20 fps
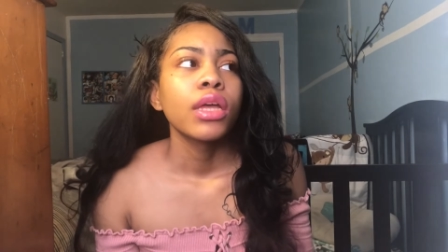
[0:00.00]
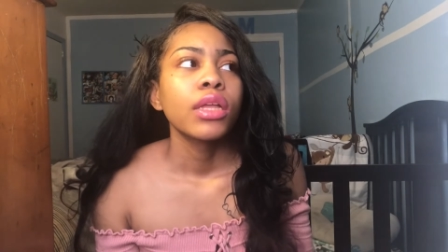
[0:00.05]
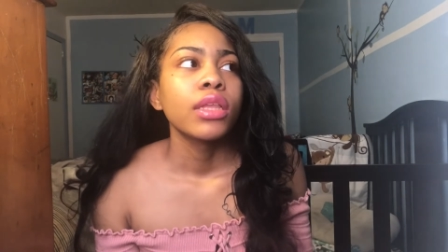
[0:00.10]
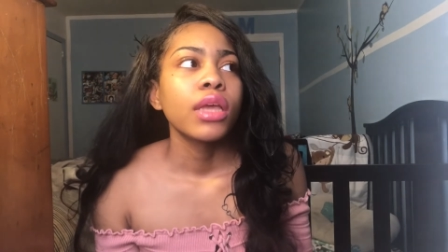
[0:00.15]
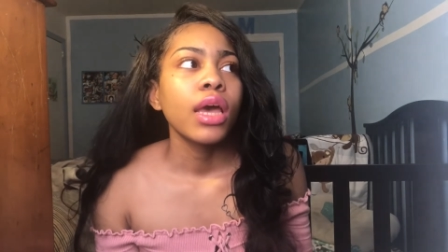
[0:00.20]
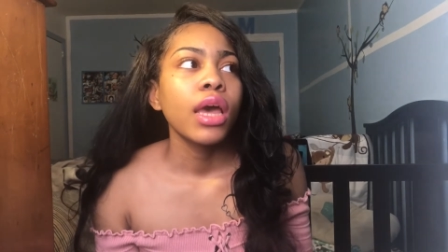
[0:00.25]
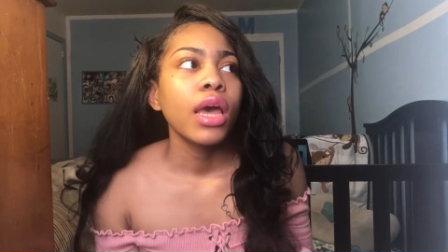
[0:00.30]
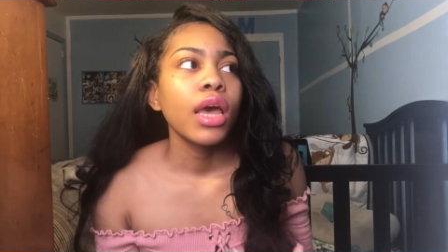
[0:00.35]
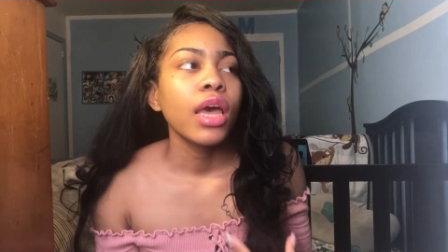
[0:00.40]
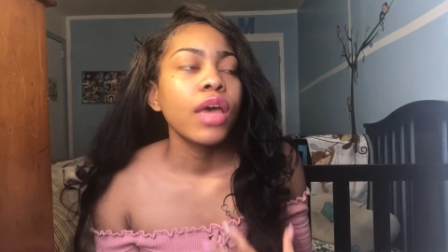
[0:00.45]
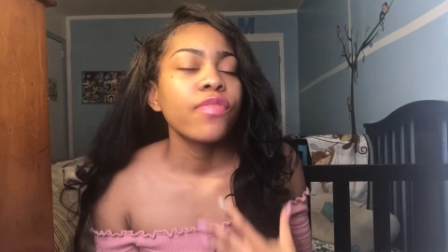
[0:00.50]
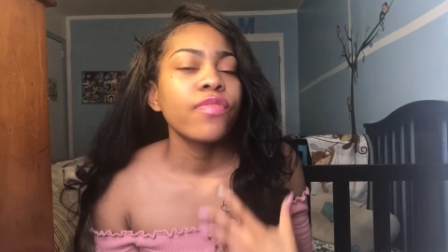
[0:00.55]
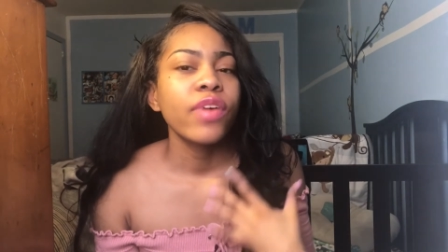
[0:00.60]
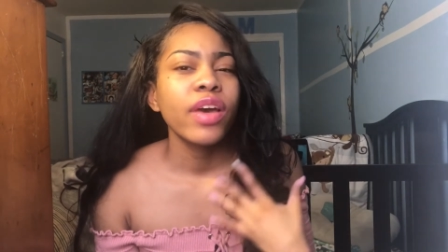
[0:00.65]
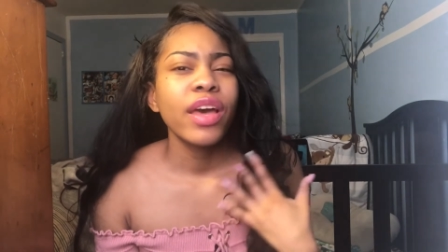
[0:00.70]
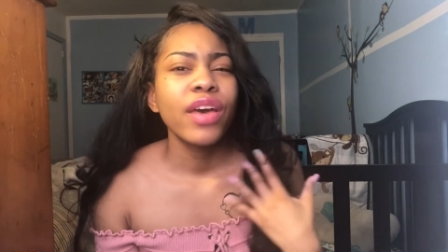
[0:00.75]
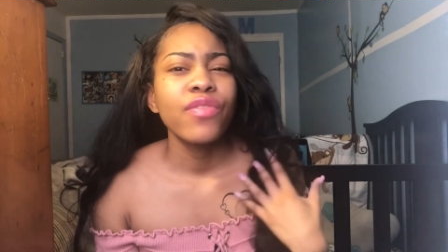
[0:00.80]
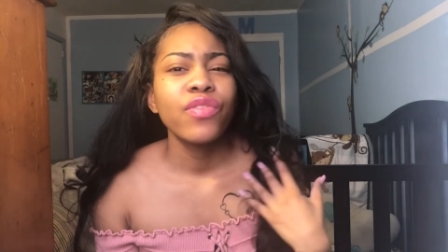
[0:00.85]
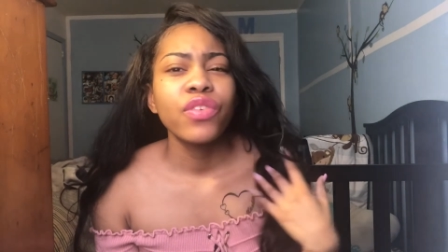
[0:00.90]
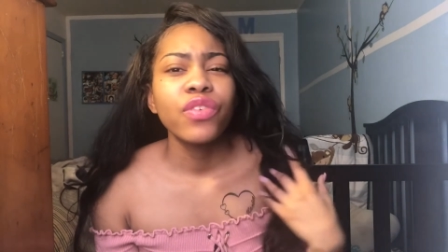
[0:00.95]
that if
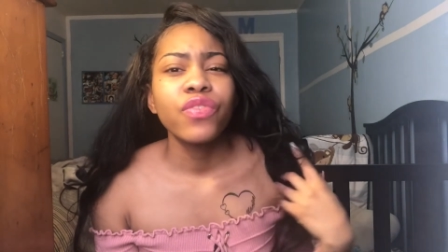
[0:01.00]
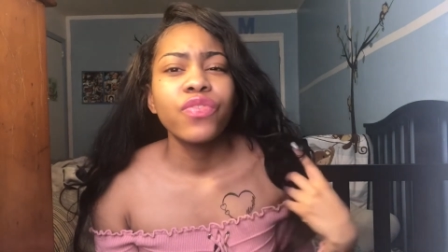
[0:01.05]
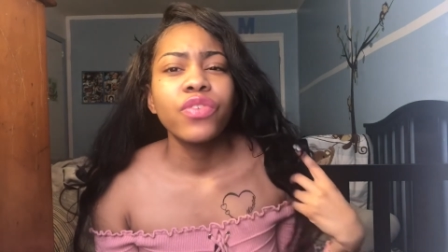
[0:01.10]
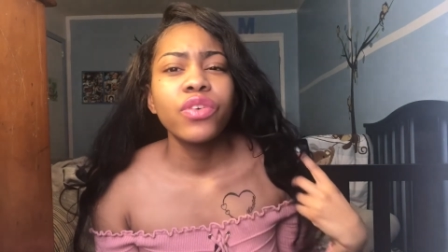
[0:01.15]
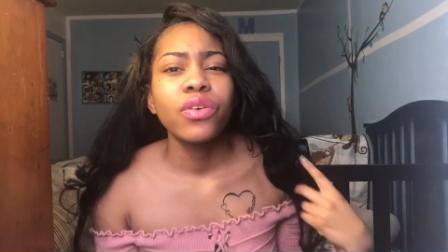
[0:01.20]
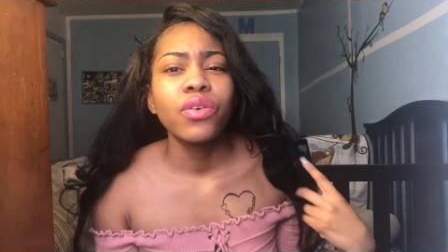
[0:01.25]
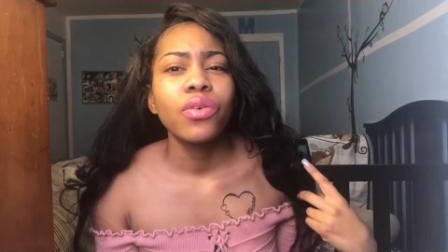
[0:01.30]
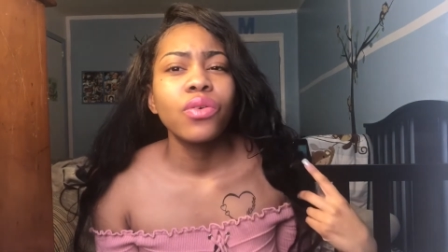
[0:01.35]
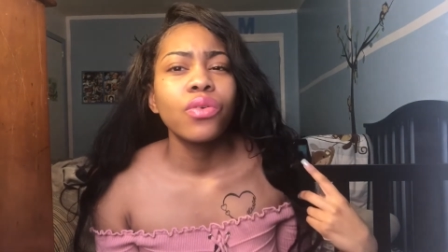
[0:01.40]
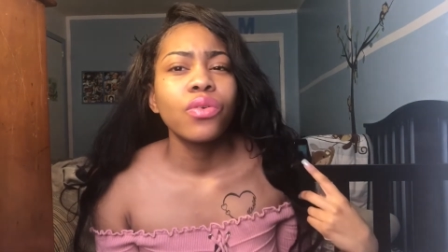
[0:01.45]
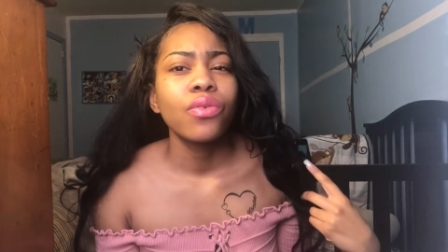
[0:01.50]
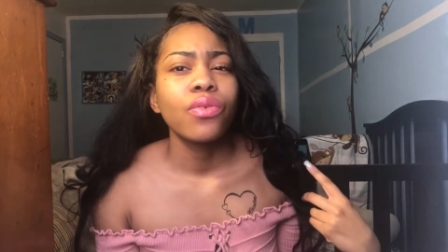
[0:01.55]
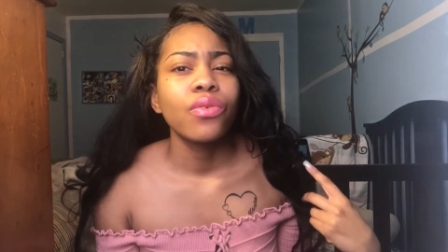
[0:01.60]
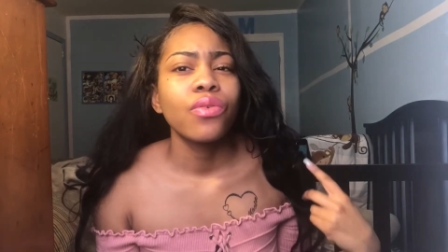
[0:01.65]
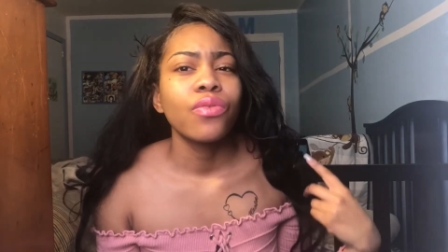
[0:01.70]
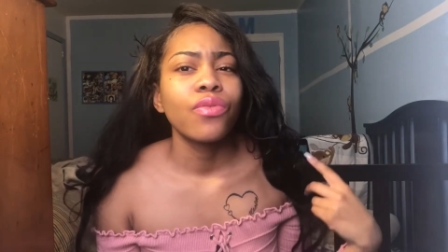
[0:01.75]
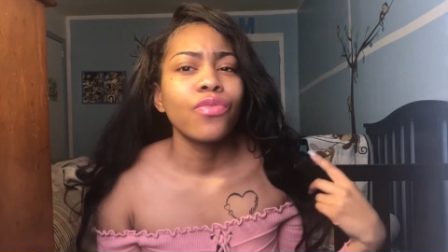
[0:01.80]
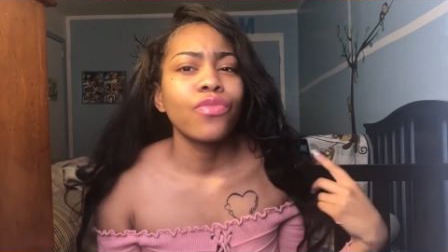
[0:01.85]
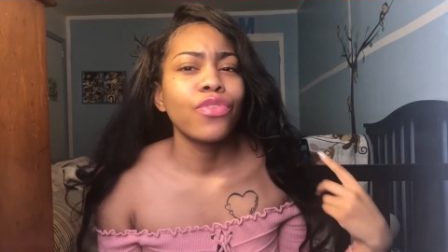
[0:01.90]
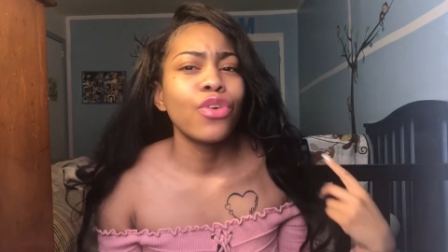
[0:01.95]
I ever feel
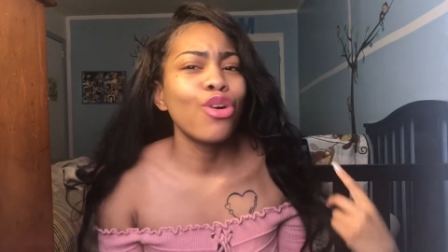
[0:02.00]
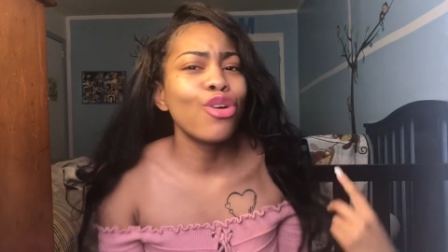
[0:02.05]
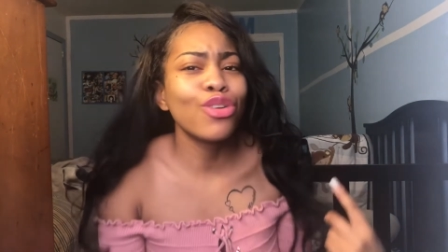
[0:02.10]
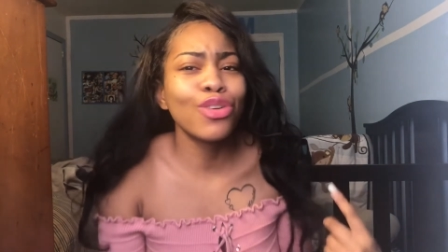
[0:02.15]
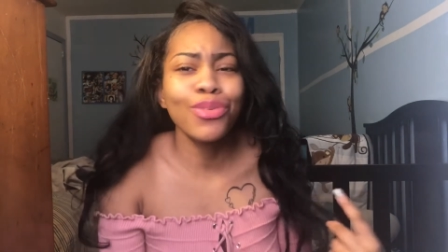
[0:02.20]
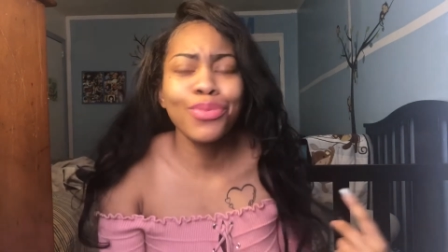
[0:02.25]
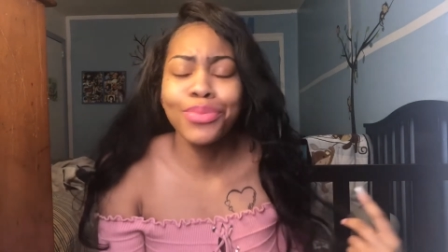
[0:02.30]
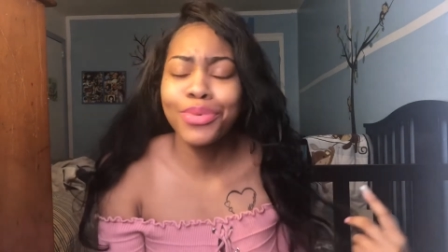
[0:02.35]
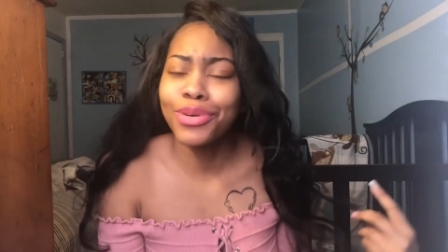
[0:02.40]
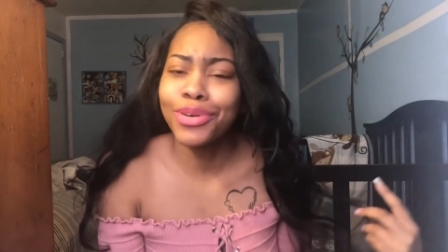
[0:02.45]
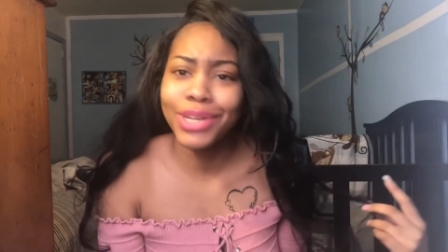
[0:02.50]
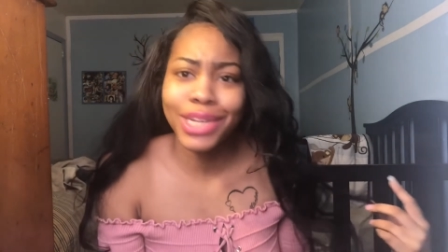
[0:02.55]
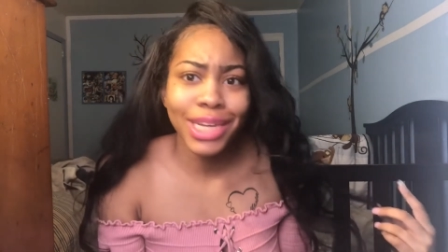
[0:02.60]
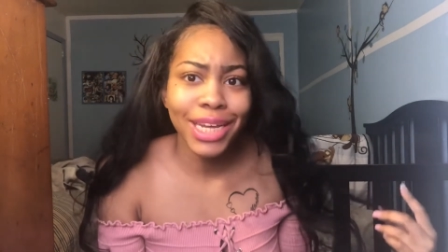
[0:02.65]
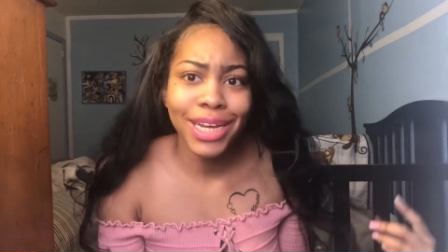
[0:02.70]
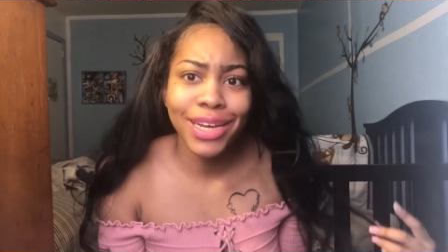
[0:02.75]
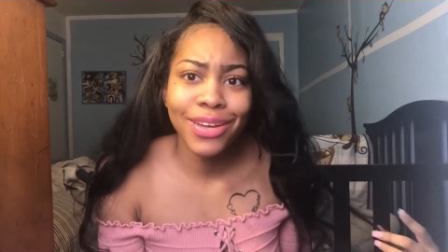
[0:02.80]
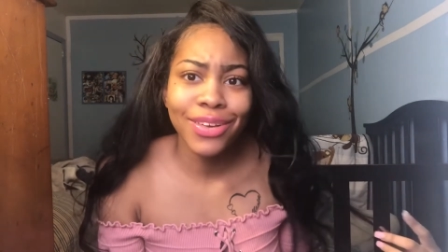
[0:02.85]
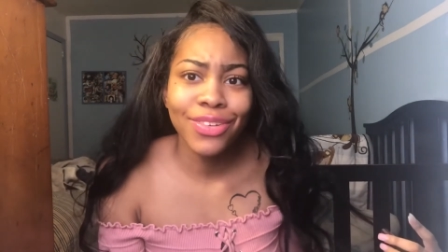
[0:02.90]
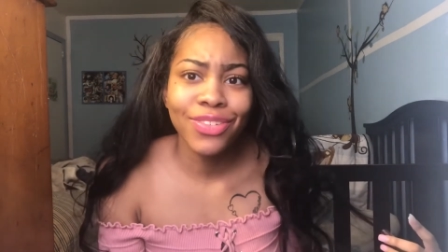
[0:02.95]
vulnerable
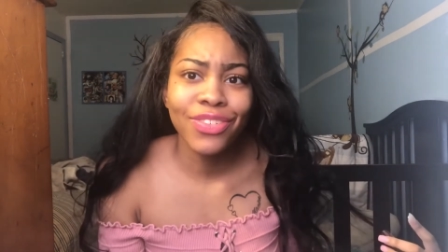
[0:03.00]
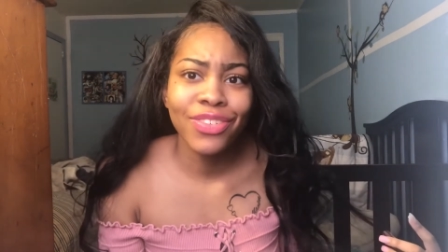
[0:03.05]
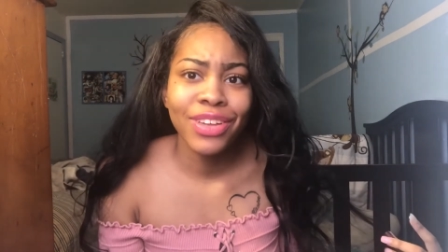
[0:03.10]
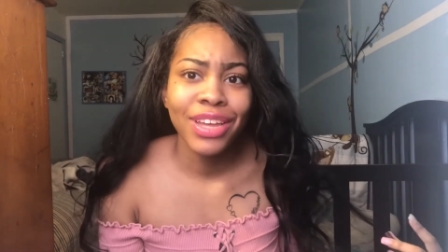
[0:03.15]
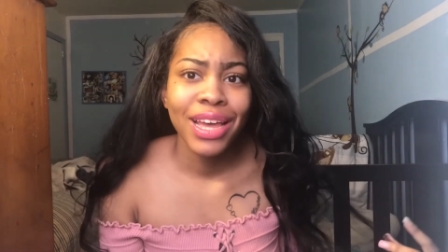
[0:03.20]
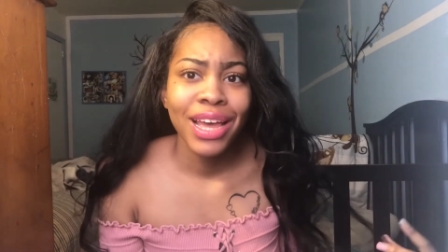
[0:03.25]
enough,